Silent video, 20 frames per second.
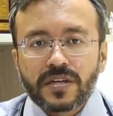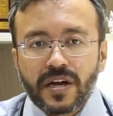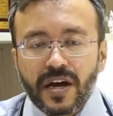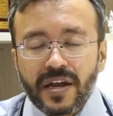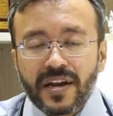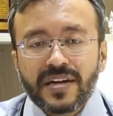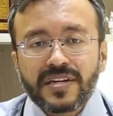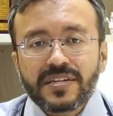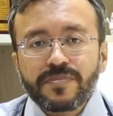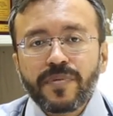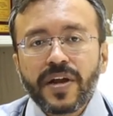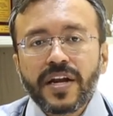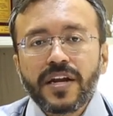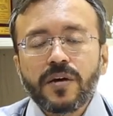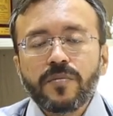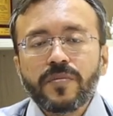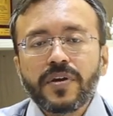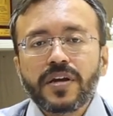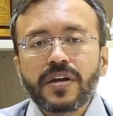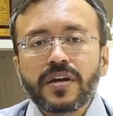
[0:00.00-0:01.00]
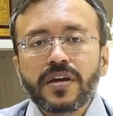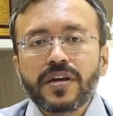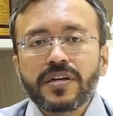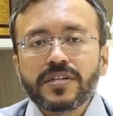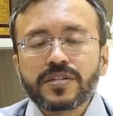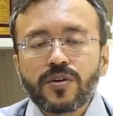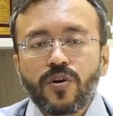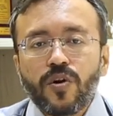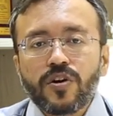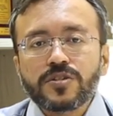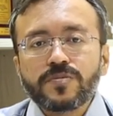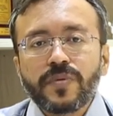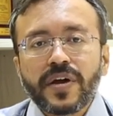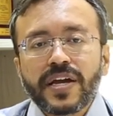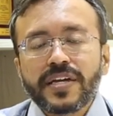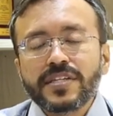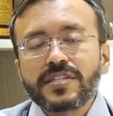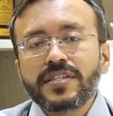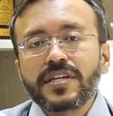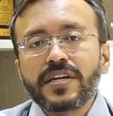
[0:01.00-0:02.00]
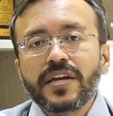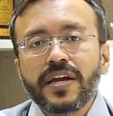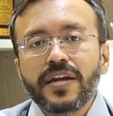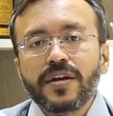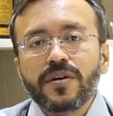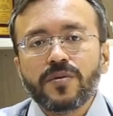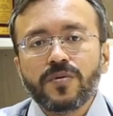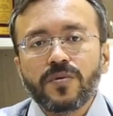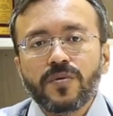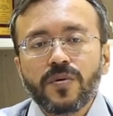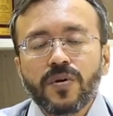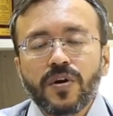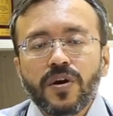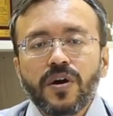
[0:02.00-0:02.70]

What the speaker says: Current pandemic is caused by H3N2.